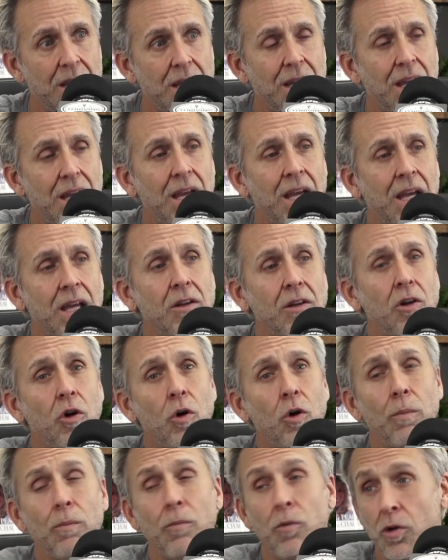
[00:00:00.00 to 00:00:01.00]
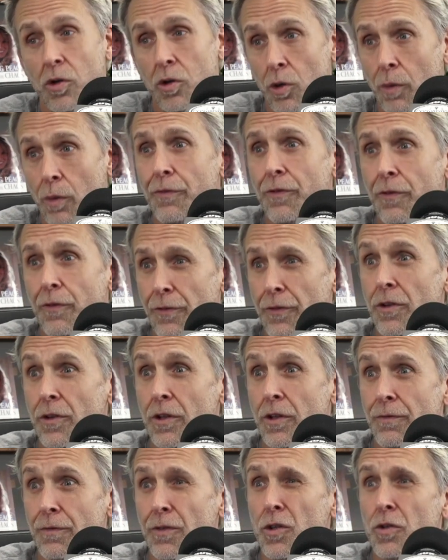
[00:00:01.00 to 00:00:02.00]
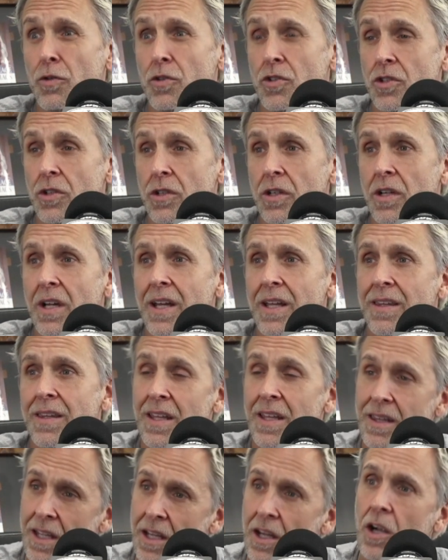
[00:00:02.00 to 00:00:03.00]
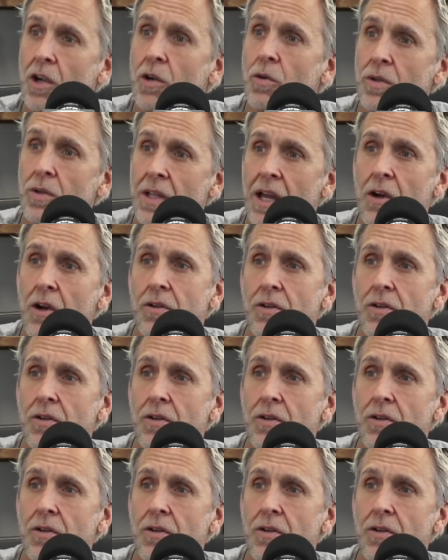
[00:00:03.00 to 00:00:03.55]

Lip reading: and more hopeful for the future than they are without it.